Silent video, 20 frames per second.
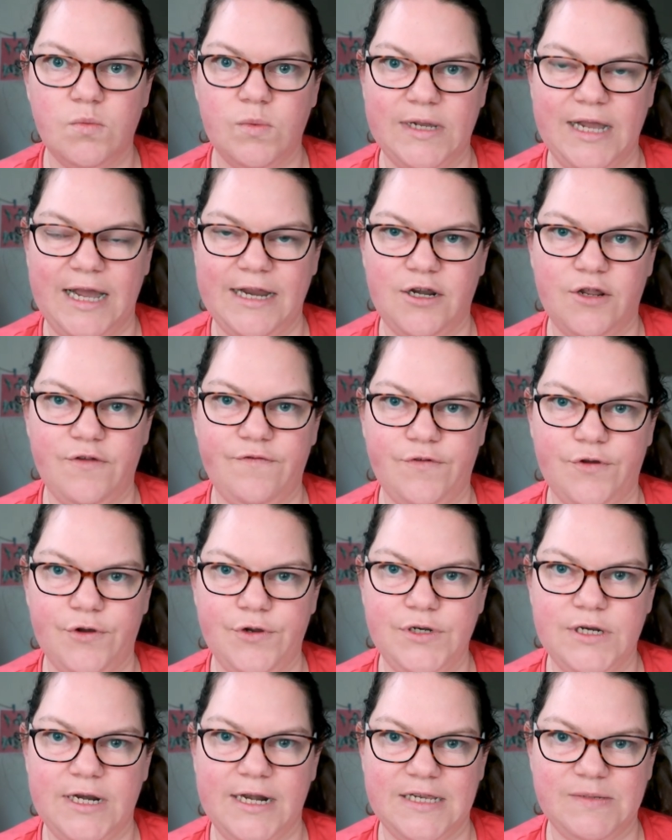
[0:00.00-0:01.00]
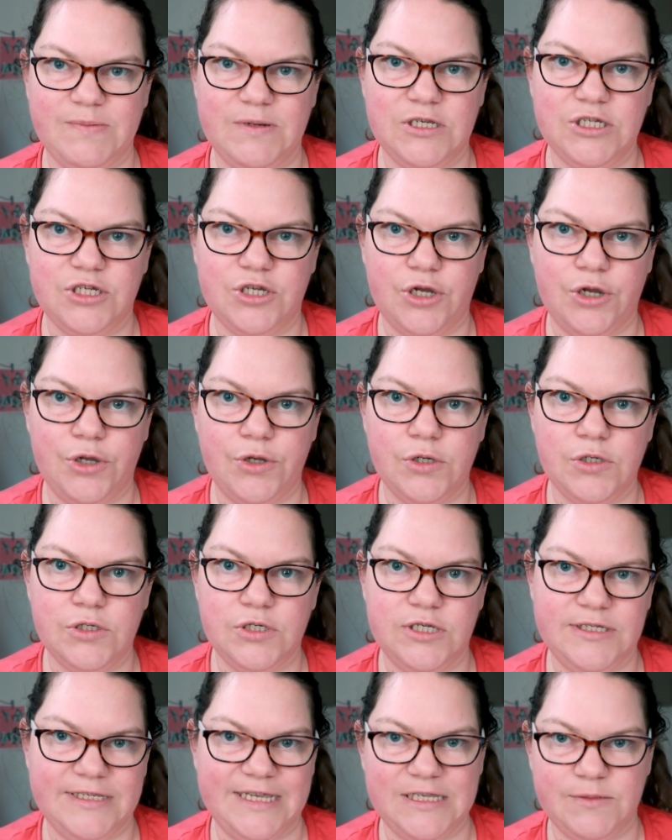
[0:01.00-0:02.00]
We had no food and I was meant to go
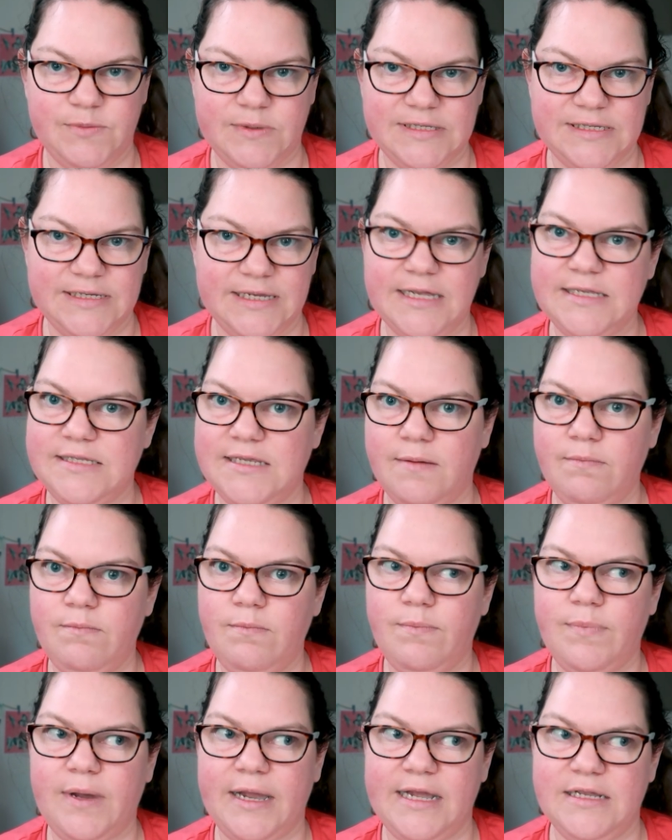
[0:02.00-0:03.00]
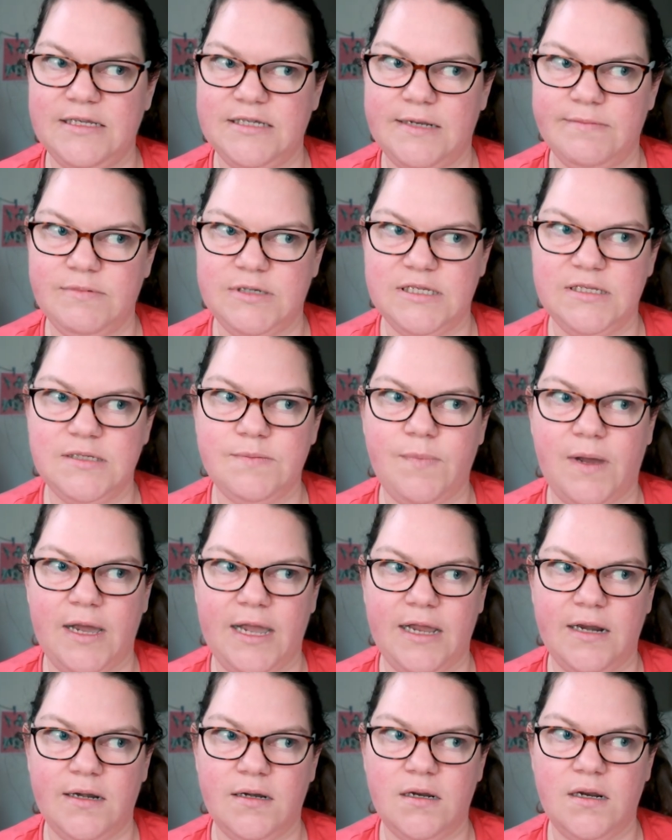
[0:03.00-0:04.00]
to Sainsbury's and get some, but I ended up just
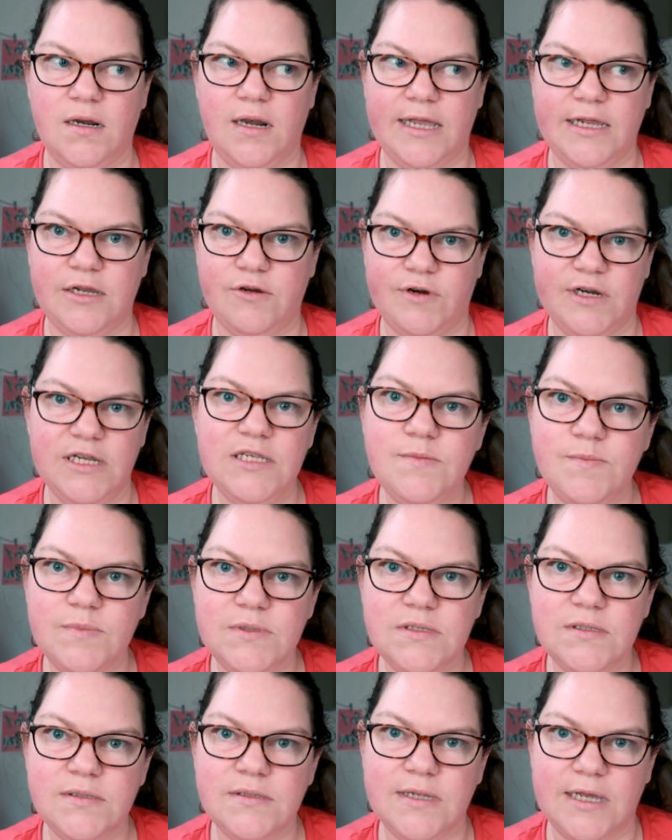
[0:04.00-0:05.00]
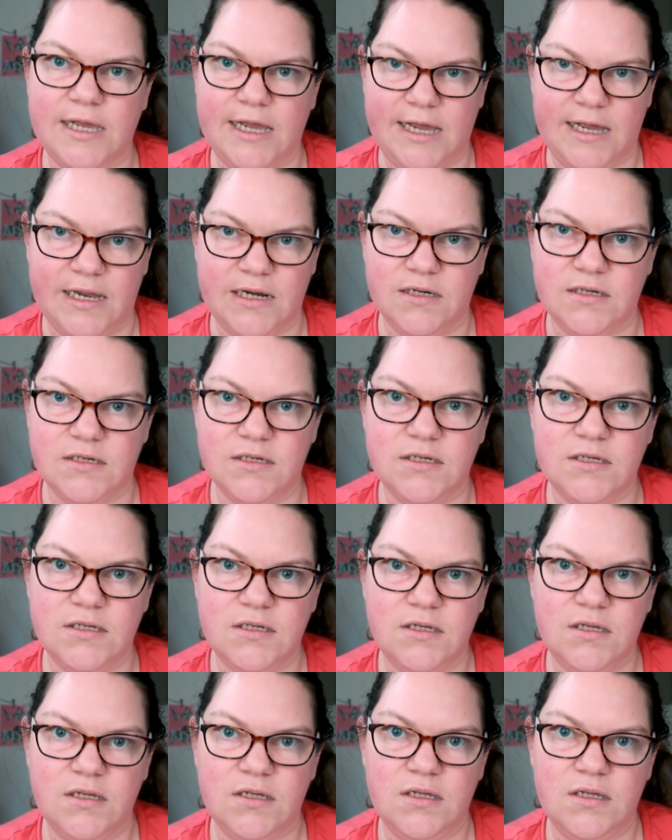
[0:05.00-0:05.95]
buying like crisps and